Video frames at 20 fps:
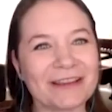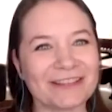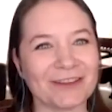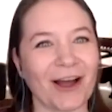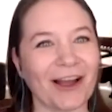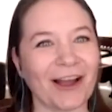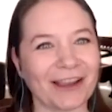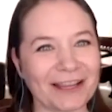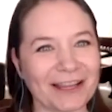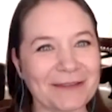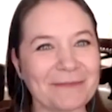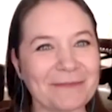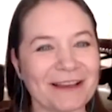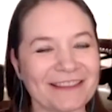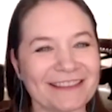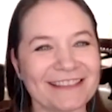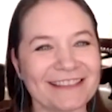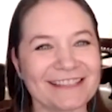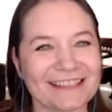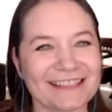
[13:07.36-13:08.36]
talking
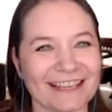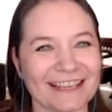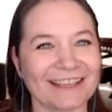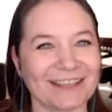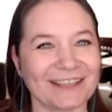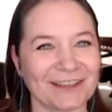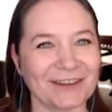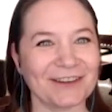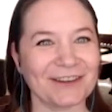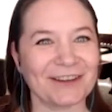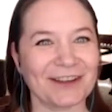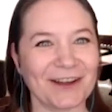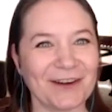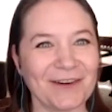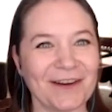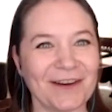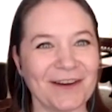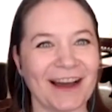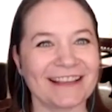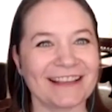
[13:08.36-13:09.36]
about this like a year
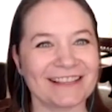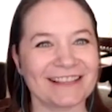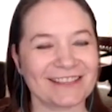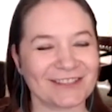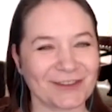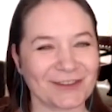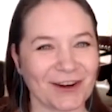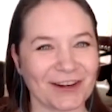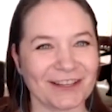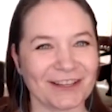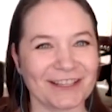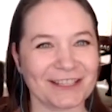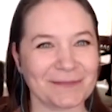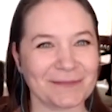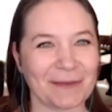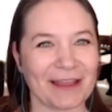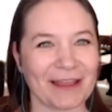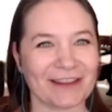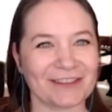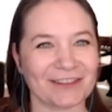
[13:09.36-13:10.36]
ago? I started
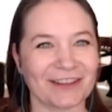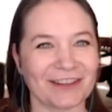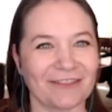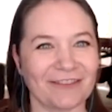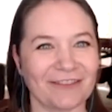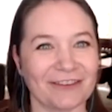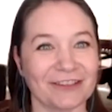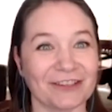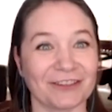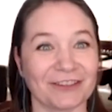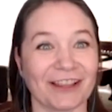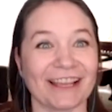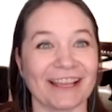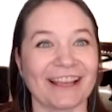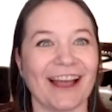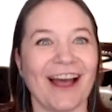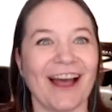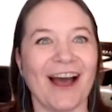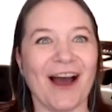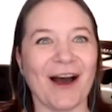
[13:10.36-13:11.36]
Spanish Uncover, and you're like,
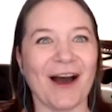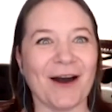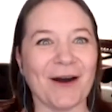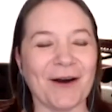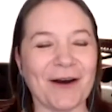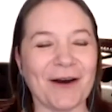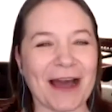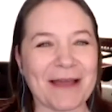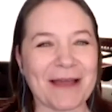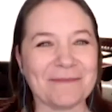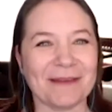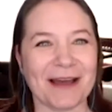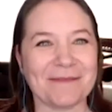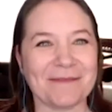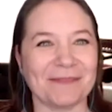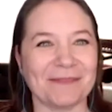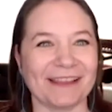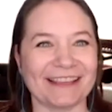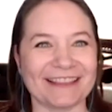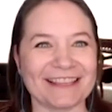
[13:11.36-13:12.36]
oh, I'm, I'm
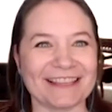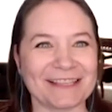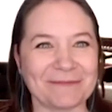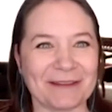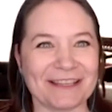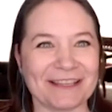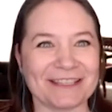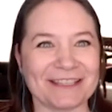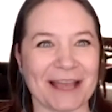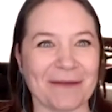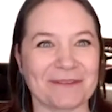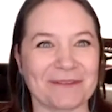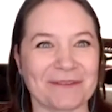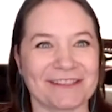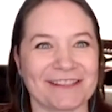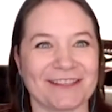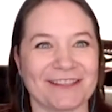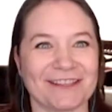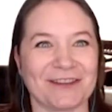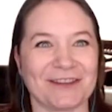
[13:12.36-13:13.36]
like this many chapters
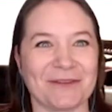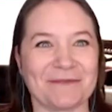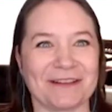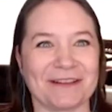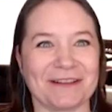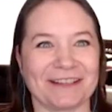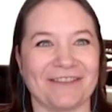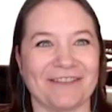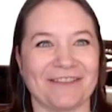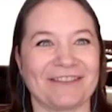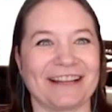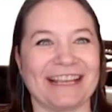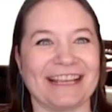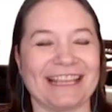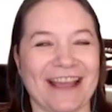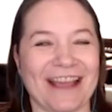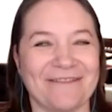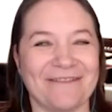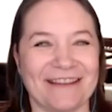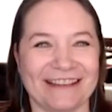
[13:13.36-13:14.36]
into German Uncover, and I
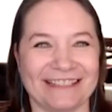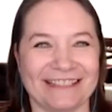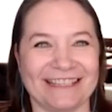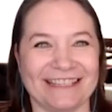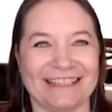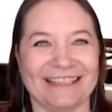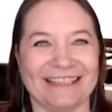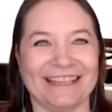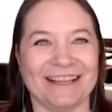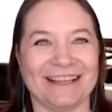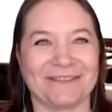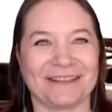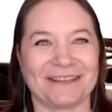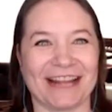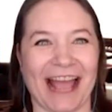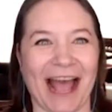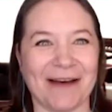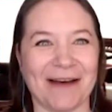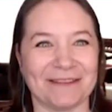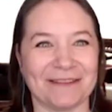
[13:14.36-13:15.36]
can't wait to hear what
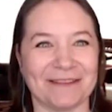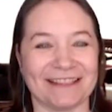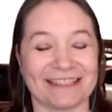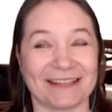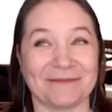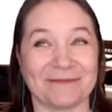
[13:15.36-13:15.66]
happens. And I'm